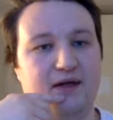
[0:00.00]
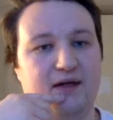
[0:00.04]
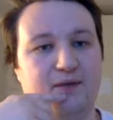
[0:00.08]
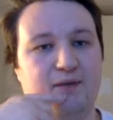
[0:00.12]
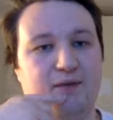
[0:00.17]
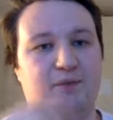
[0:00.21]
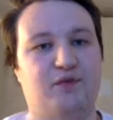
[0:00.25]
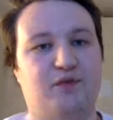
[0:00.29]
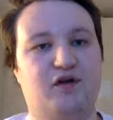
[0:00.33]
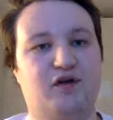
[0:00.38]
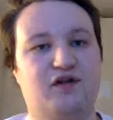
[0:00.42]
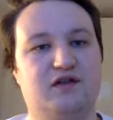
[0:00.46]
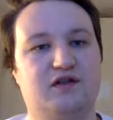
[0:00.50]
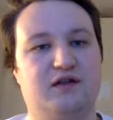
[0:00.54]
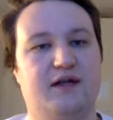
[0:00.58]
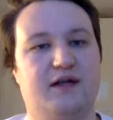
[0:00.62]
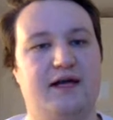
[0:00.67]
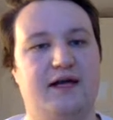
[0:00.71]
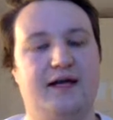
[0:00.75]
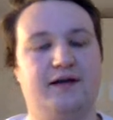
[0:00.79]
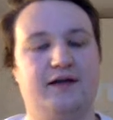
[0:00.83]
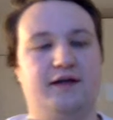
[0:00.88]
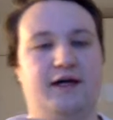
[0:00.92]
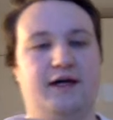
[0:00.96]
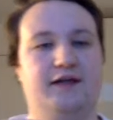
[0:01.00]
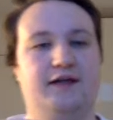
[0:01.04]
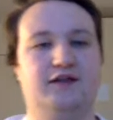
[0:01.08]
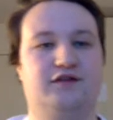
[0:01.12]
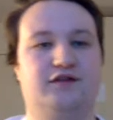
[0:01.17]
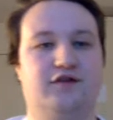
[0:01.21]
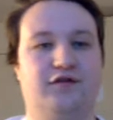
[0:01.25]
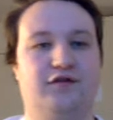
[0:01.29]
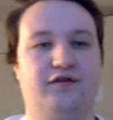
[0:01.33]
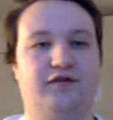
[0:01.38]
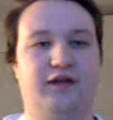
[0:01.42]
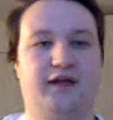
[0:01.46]
But personally, I just
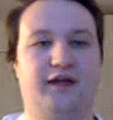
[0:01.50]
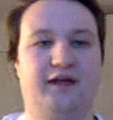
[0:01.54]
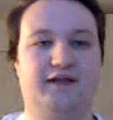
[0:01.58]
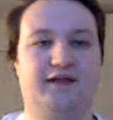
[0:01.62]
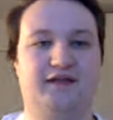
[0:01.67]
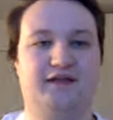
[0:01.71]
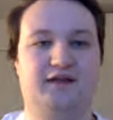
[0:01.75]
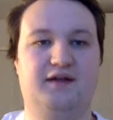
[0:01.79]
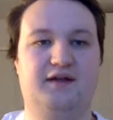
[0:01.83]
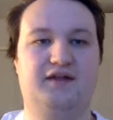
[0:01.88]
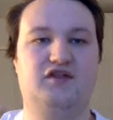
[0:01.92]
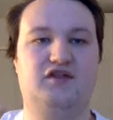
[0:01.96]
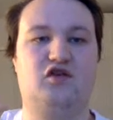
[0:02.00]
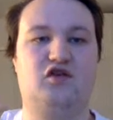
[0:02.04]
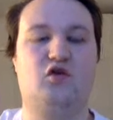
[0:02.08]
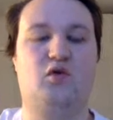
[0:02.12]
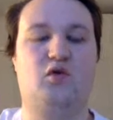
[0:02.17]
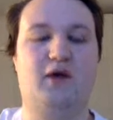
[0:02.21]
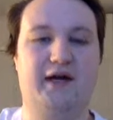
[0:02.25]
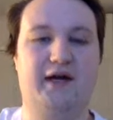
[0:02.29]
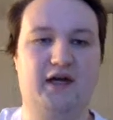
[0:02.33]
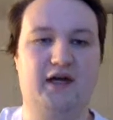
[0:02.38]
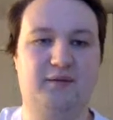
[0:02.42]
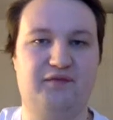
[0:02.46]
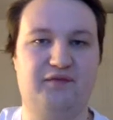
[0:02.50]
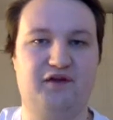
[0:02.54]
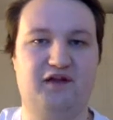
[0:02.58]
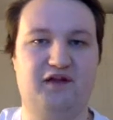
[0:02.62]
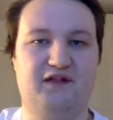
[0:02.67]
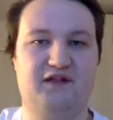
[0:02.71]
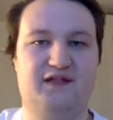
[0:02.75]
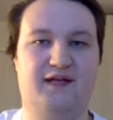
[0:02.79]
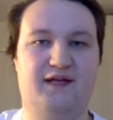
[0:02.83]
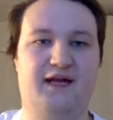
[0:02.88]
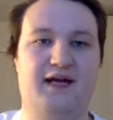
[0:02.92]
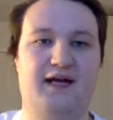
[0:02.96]
don't think it's quite up there
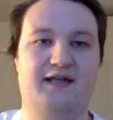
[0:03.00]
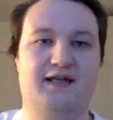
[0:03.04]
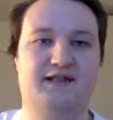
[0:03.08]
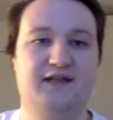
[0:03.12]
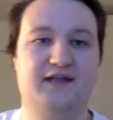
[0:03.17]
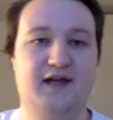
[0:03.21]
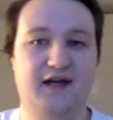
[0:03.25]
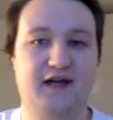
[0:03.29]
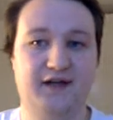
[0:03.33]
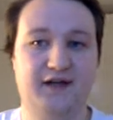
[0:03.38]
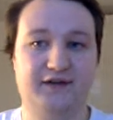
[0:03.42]
as an S.